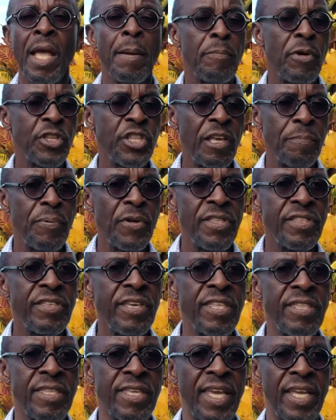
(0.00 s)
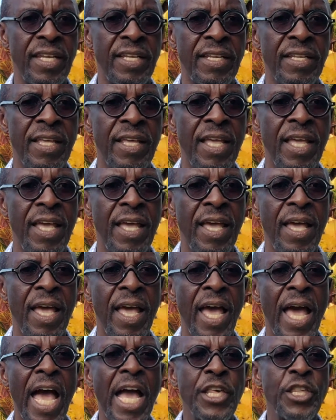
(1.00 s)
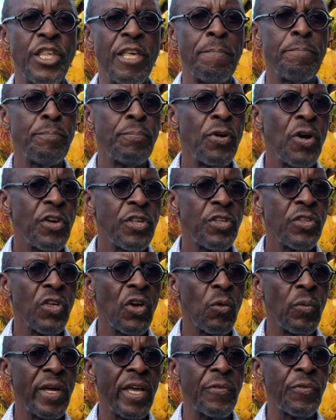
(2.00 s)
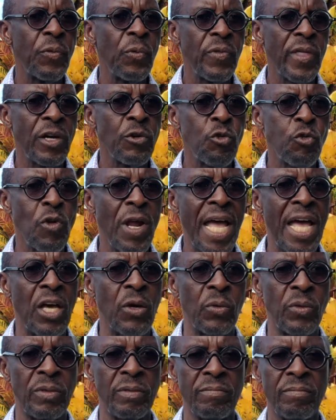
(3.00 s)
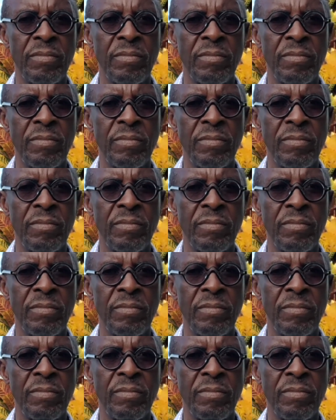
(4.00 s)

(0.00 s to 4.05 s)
But she persisted, and she pushed her way through that crowd,